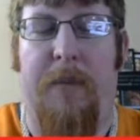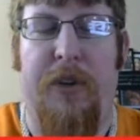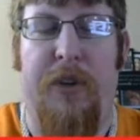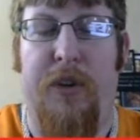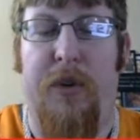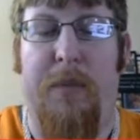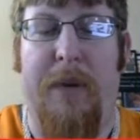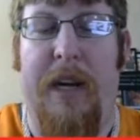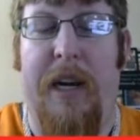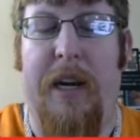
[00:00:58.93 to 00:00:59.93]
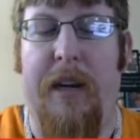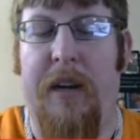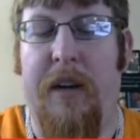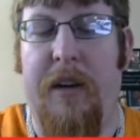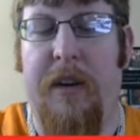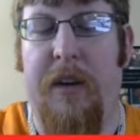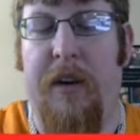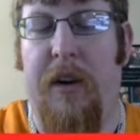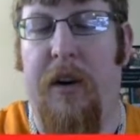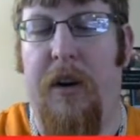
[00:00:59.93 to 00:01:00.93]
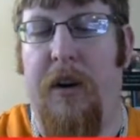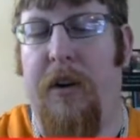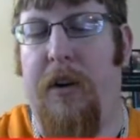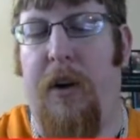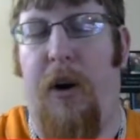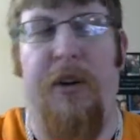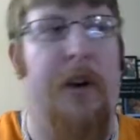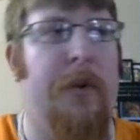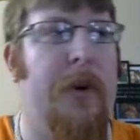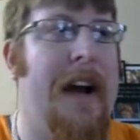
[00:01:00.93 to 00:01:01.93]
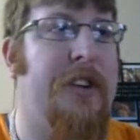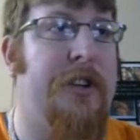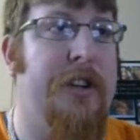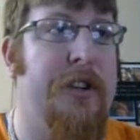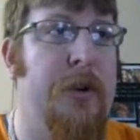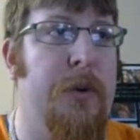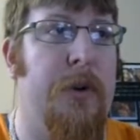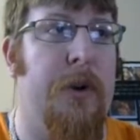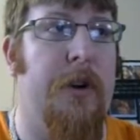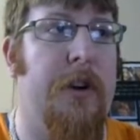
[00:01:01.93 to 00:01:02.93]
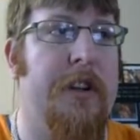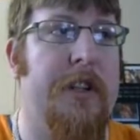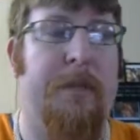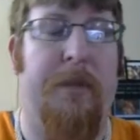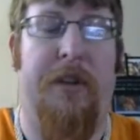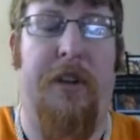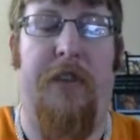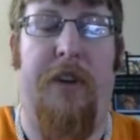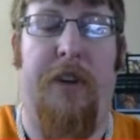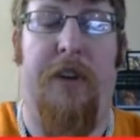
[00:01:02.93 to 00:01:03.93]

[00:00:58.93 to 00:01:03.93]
Two being cards that will actually tutor specifically